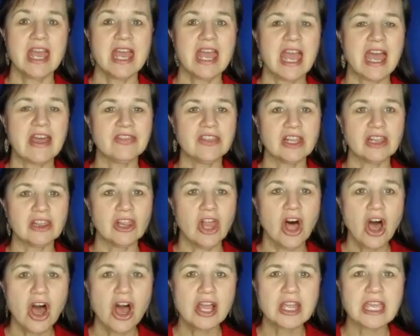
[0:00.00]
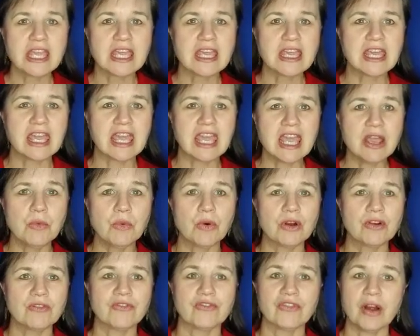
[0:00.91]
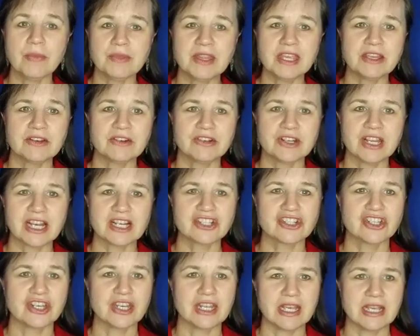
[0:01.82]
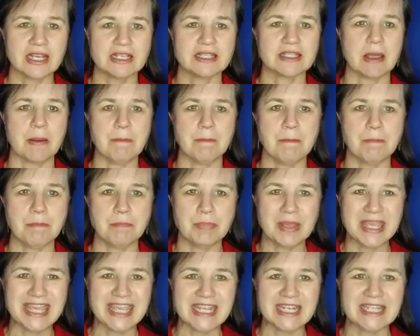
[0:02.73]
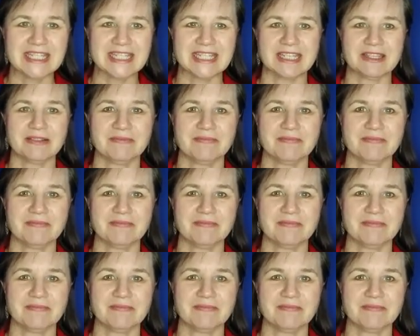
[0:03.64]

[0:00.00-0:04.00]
And the long E keyword from the introduction is beat.